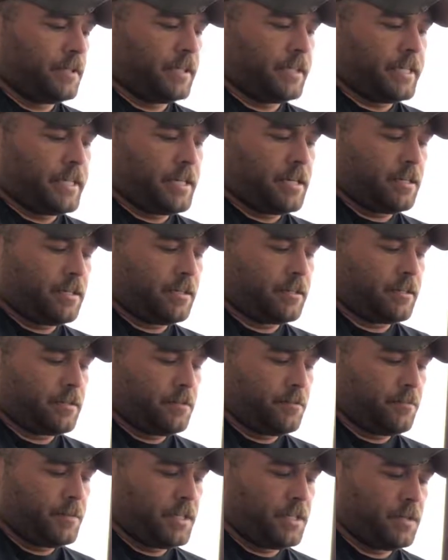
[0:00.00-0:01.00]
And yeah, it's
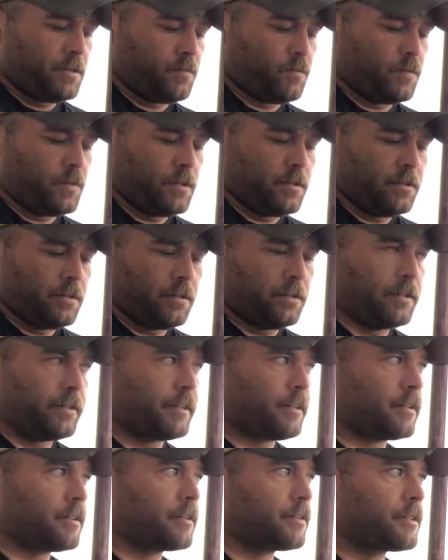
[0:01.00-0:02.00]
going to be 100
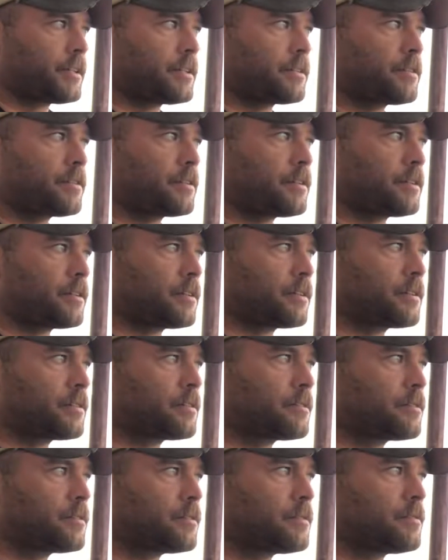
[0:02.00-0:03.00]
yards.
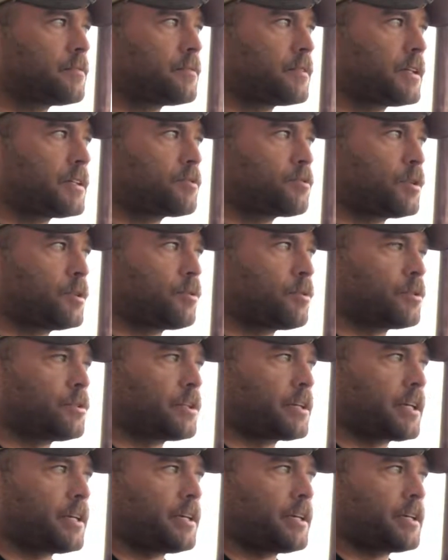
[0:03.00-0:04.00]
That's what we're
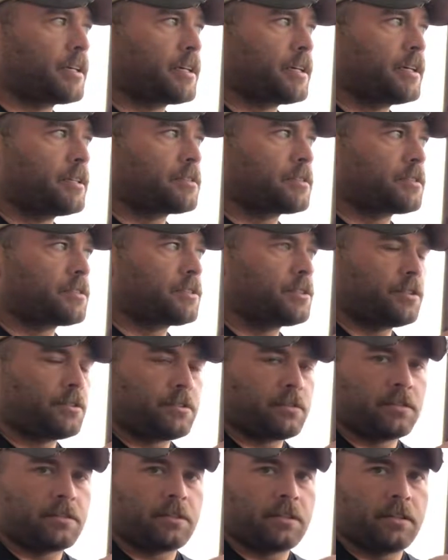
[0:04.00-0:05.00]
looking at, guys. I'll show
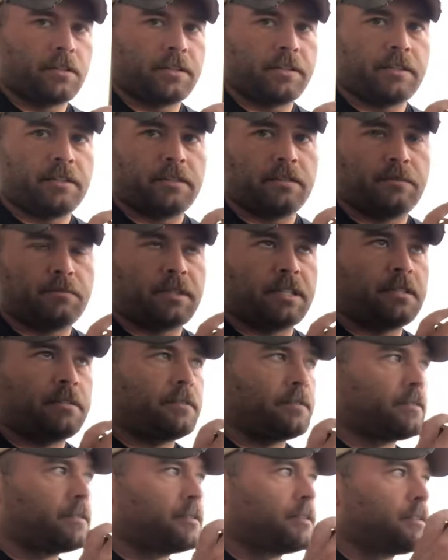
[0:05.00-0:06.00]
you the target here in a minute.
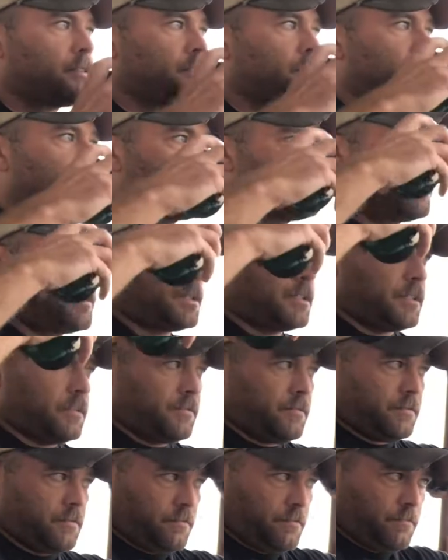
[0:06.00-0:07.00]
But
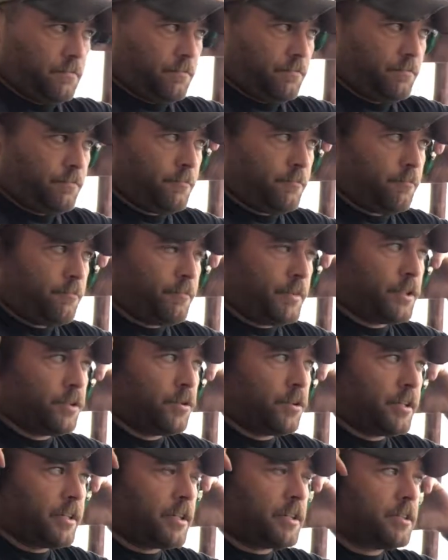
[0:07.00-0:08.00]
we're
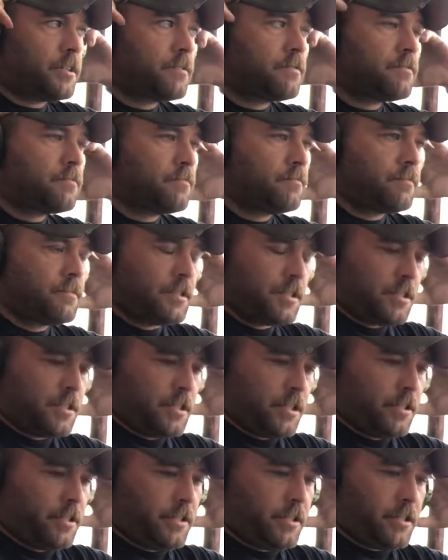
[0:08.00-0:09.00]
going to the
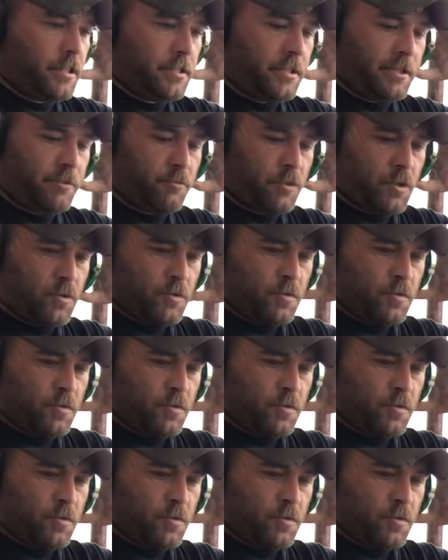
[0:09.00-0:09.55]
100-yard zero.